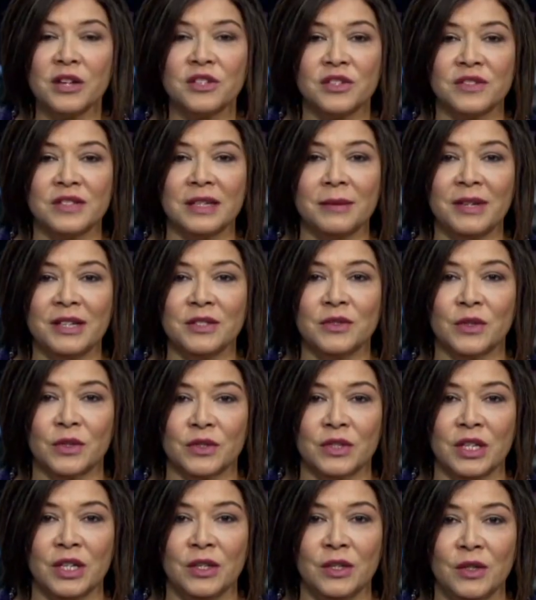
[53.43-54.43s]
the CBS
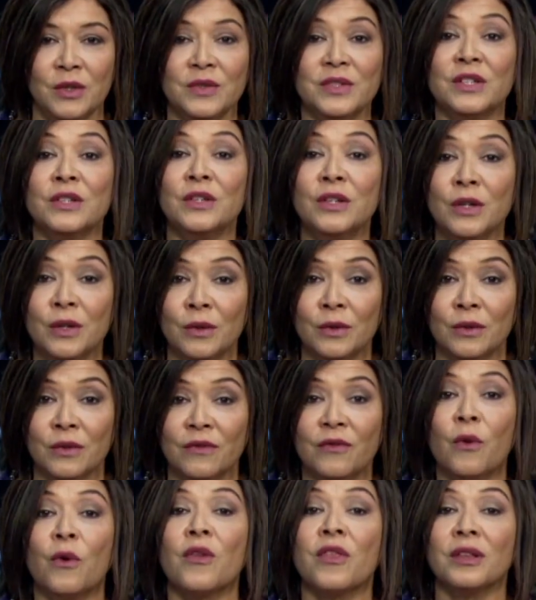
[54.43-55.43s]
13 News at noon
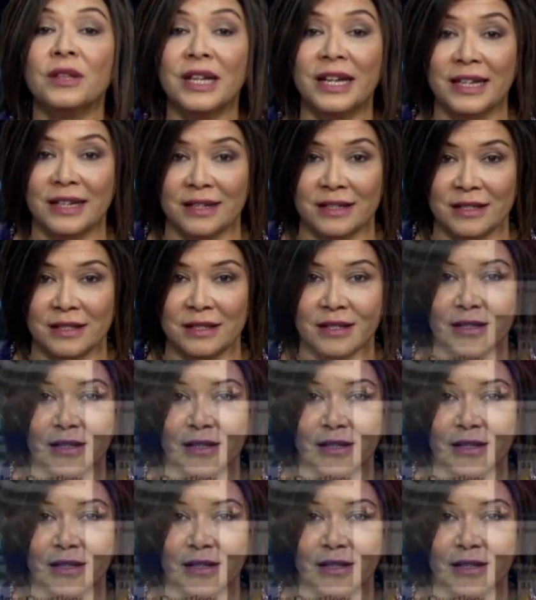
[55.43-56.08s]
for the latest.